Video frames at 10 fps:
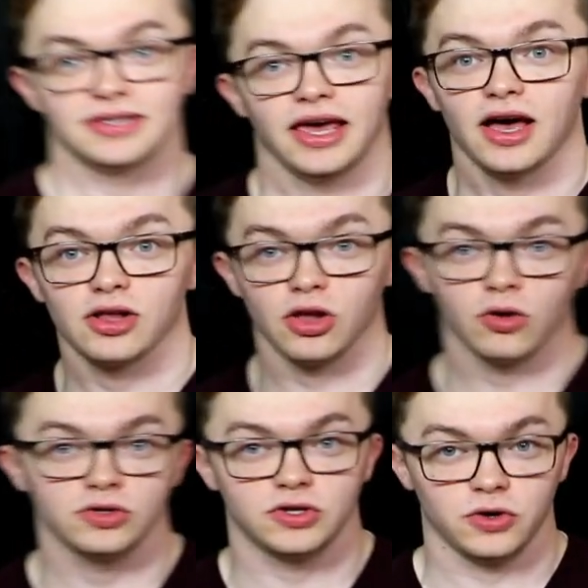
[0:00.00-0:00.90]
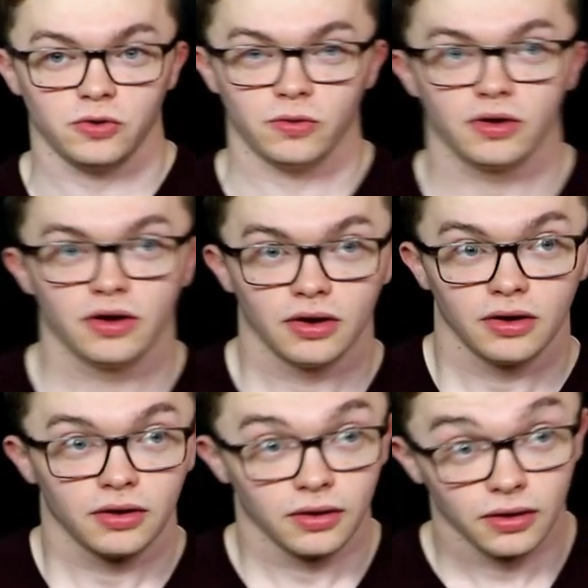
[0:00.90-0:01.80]
Say hello to
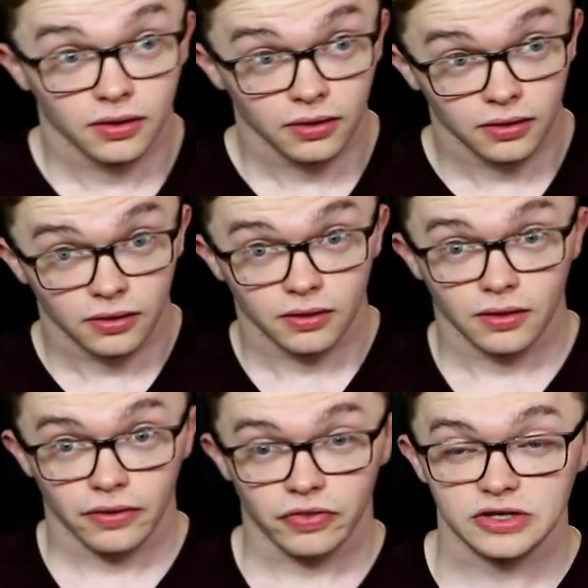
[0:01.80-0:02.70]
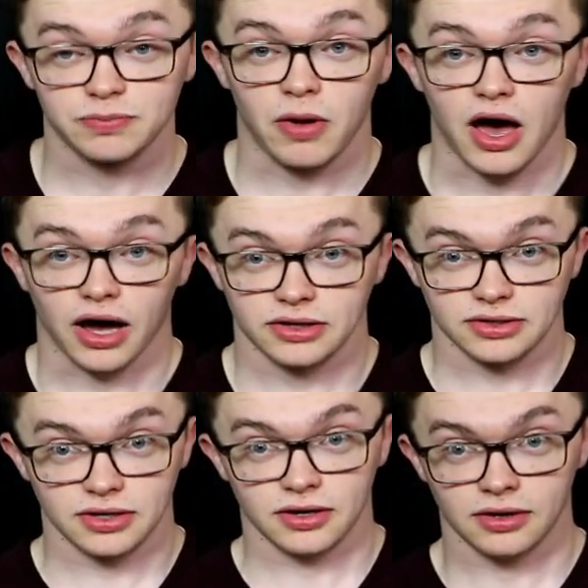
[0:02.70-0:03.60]
this
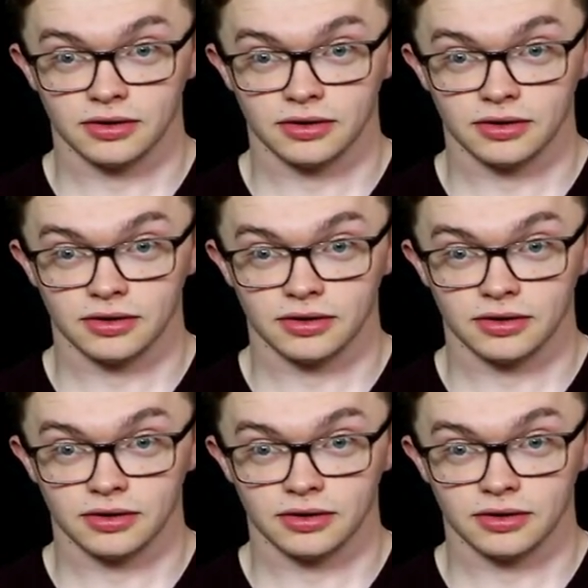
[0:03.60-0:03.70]
box.